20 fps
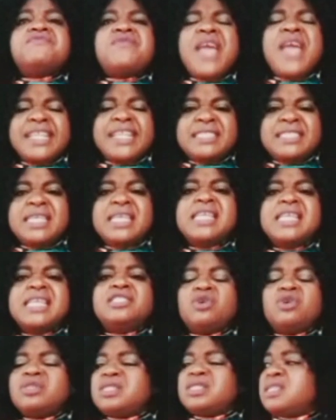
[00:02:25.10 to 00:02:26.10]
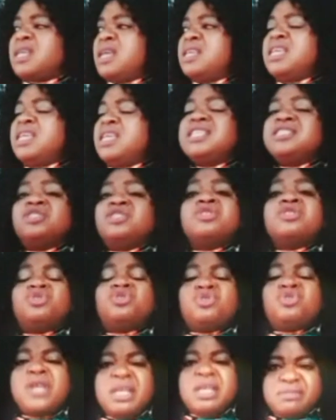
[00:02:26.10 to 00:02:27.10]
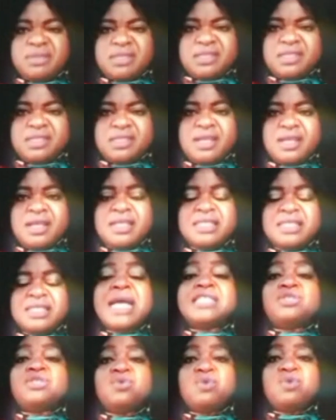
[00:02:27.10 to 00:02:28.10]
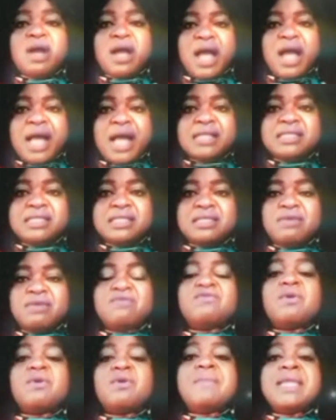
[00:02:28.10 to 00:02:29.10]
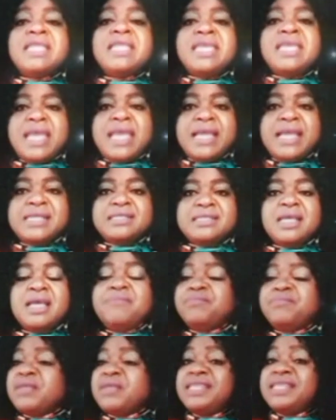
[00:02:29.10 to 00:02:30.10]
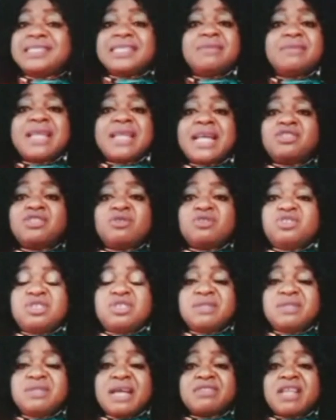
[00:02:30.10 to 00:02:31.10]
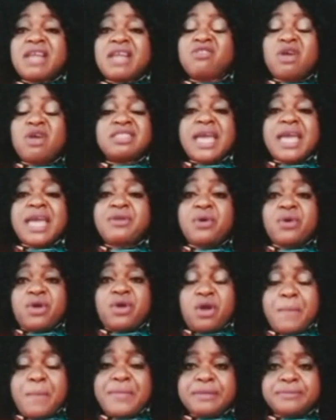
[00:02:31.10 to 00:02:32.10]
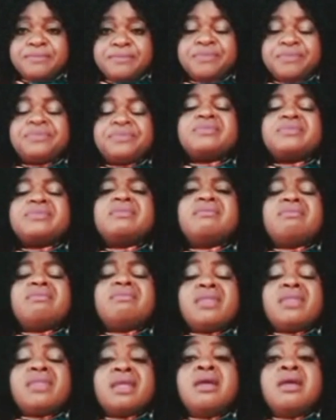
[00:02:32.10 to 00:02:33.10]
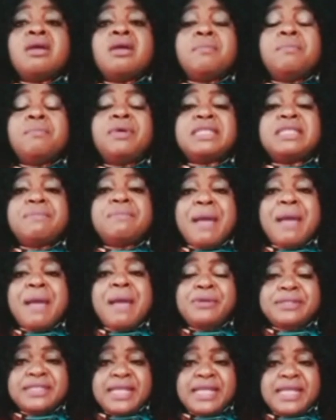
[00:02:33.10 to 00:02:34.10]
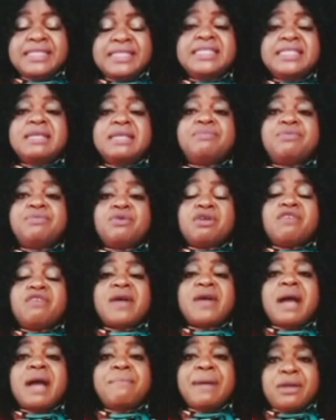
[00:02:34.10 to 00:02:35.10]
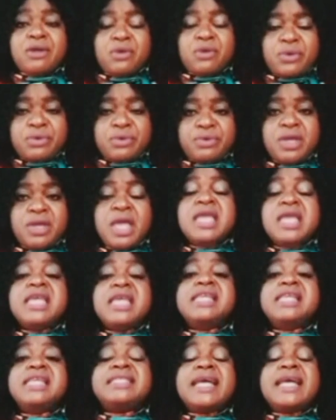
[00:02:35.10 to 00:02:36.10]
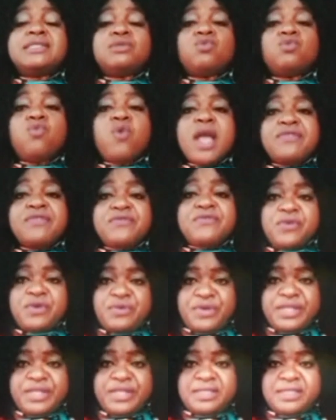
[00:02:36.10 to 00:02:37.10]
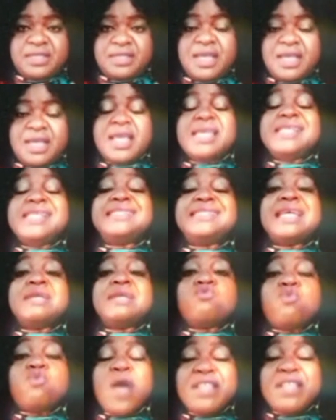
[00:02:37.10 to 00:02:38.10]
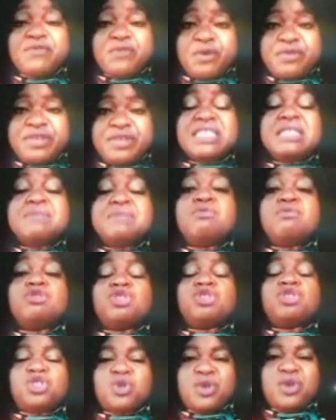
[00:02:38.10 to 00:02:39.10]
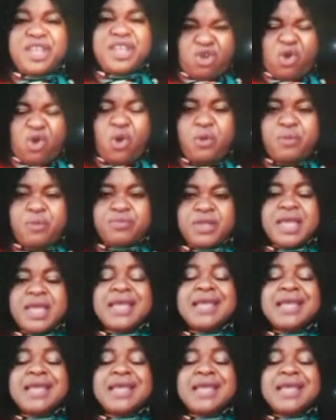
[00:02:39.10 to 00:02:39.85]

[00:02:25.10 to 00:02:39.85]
Faith is those dreams that you had for many years. It seems that those dreams are not coming. For the Bible says in the book of Habakkuk, he said, wait for it. He said, wait for it, it will surely come.